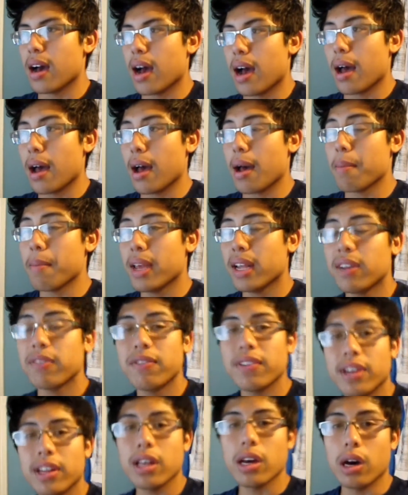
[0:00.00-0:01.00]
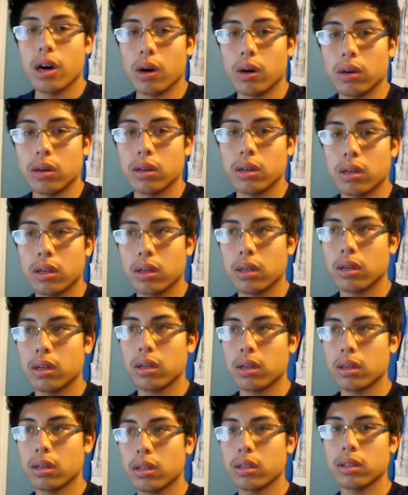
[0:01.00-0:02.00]
I made a video
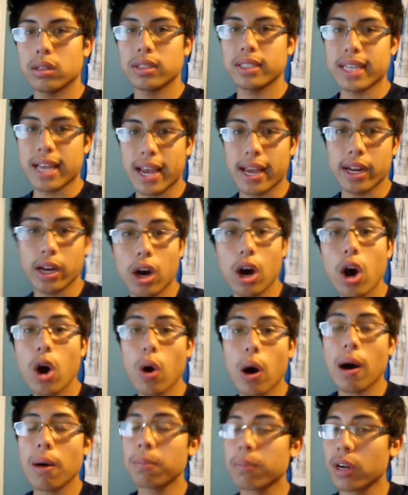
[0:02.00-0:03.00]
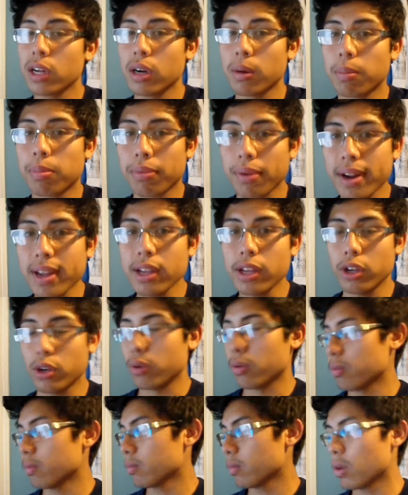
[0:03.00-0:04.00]
saying, "Oh, I'm gonna bring you."
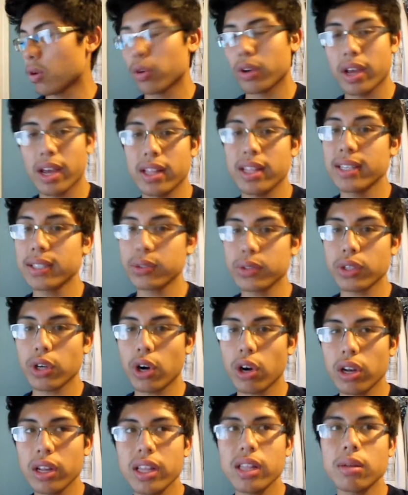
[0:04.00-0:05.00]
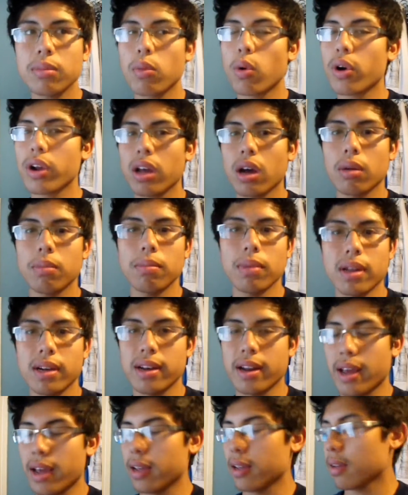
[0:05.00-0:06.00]
Okay, this was early in the morning on
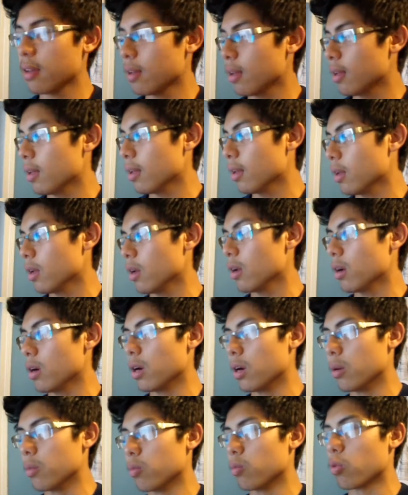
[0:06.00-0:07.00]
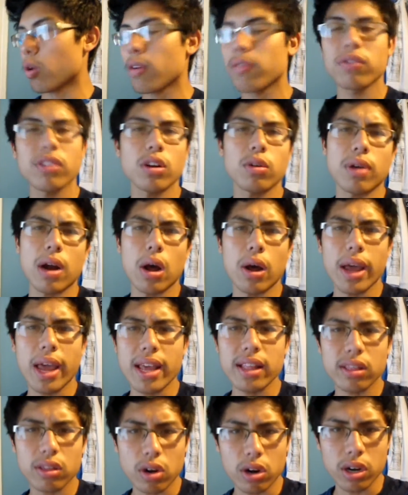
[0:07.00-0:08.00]
Monday, um, roughly around
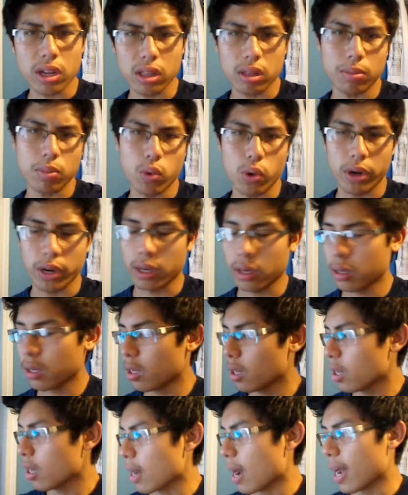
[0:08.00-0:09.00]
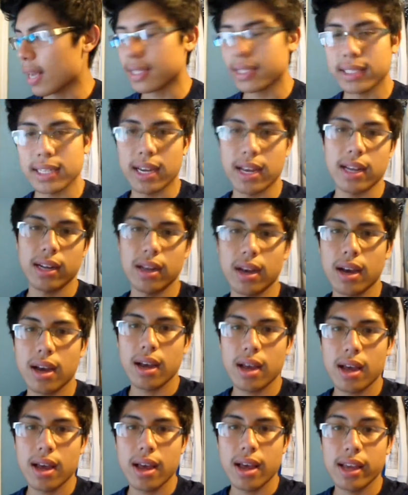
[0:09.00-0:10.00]
8:30 in the morning. I said,
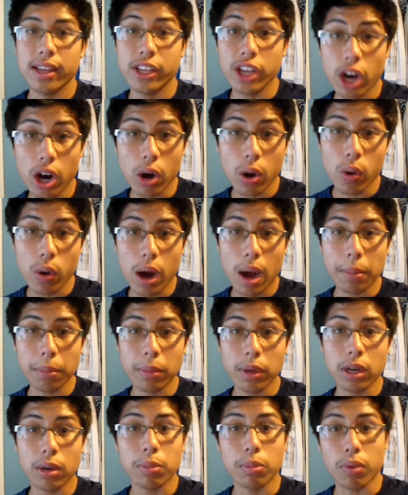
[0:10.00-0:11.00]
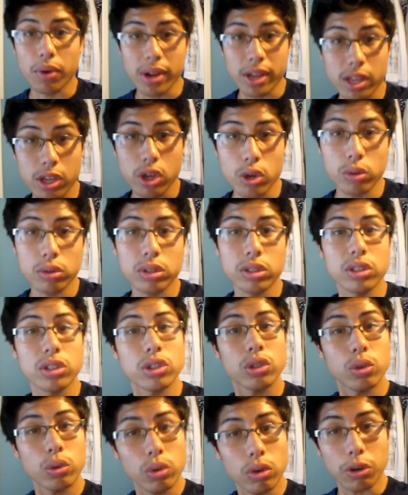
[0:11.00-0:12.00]
"Yo, I'm gonna bring you to
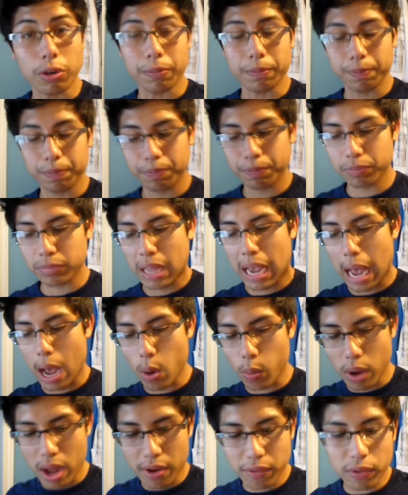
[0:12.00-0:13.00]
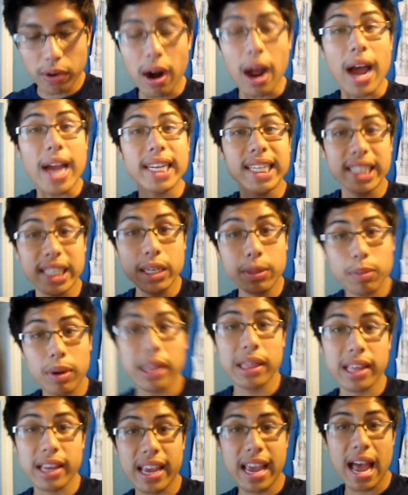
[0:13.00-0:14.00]
school." However, I did bring
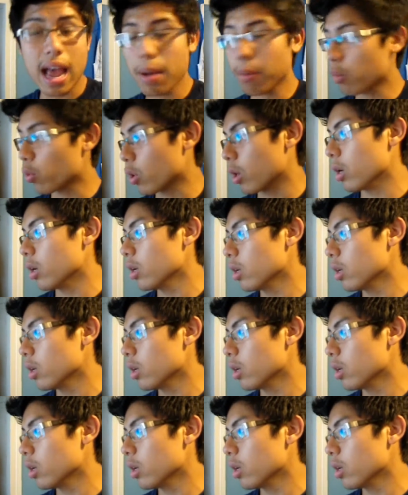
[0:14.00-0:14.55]
the camera.